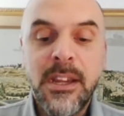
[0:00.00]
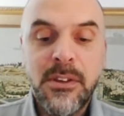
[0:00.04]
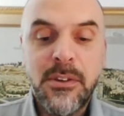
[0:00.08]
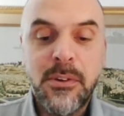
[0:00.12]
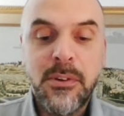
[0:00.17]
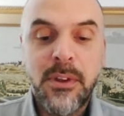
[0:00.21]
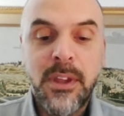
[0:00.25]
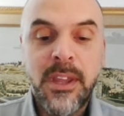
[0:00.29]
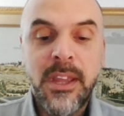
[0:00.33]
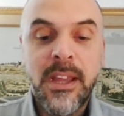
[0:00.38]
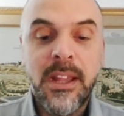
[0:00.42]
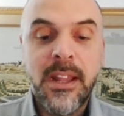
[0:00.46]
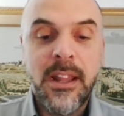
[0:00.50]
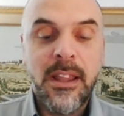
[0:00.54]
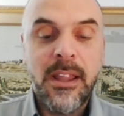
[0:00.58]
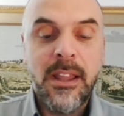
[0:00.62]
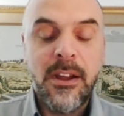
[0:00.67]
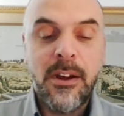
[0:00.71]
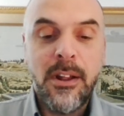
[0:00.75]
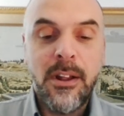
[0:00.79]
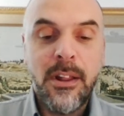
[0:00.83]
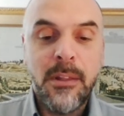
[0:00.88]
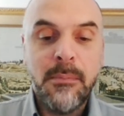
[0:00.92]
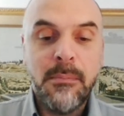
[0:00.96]
to kill
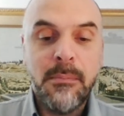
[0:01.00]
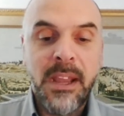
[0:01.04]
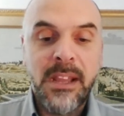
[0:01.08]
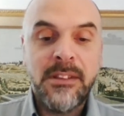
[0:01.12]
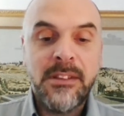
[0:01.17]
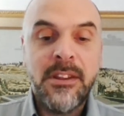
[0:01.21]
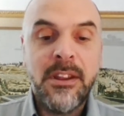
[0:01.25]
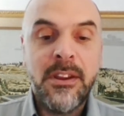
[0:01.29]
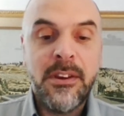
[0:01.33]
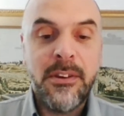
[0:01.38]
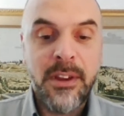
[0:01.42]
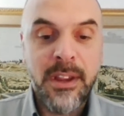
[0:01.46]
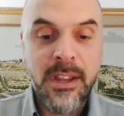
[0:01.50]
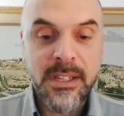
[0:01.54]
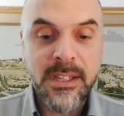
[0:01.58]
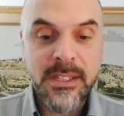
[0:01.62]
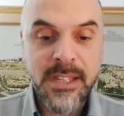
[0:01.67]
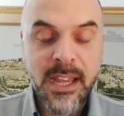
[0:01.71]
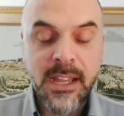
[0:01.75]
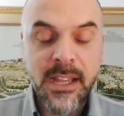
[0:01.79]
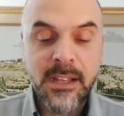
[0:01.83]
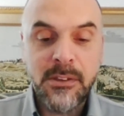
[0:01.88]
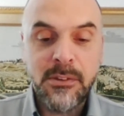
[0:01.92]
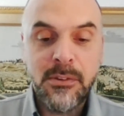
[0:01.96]
all bacteria
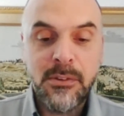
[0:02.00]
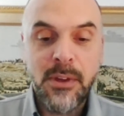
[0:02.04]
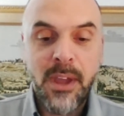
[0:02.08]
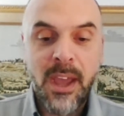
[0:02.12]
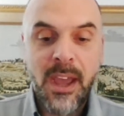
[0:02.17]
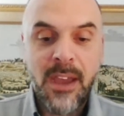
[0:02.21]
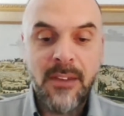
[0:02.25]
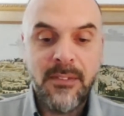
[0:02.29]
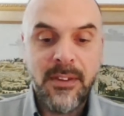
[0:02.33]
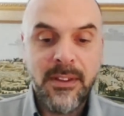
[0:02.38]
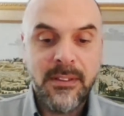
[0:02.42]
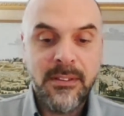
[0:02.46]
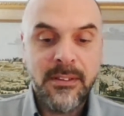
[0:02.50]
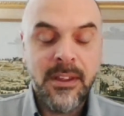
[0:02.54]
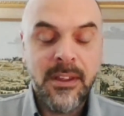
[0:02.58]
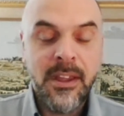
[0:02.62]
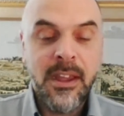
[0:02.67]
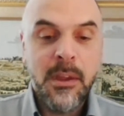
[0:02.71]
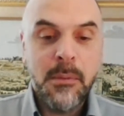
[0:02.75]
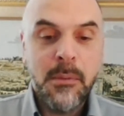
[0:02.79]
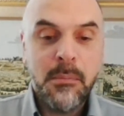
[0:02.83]
and to have it